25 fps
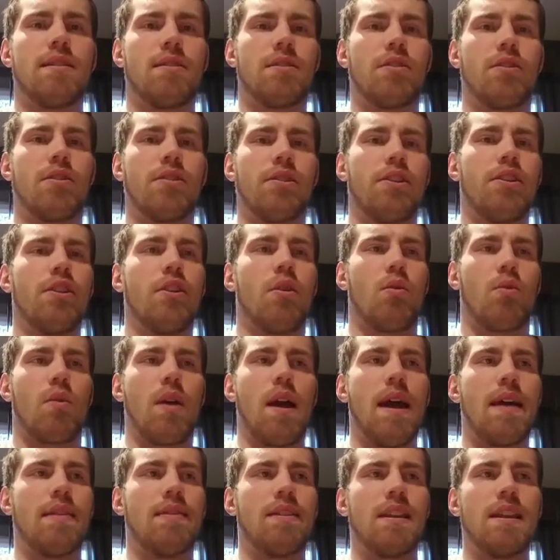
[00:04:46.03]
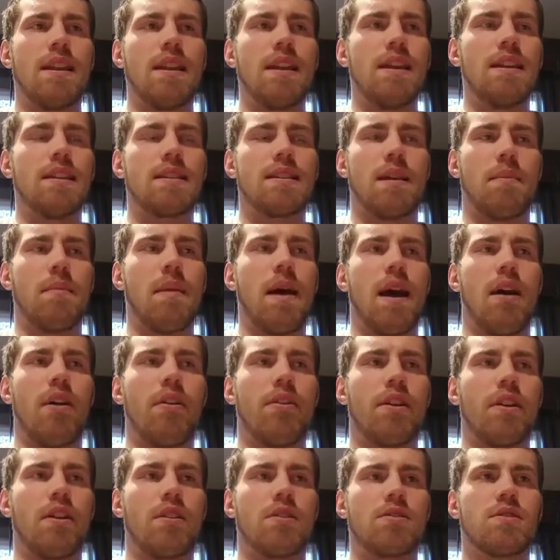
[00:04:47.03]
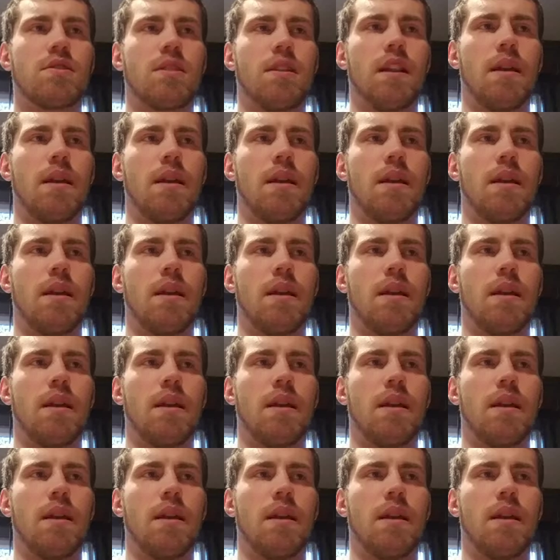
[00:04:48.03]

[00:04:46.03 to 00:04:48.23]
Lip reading: or at the knee somehow there's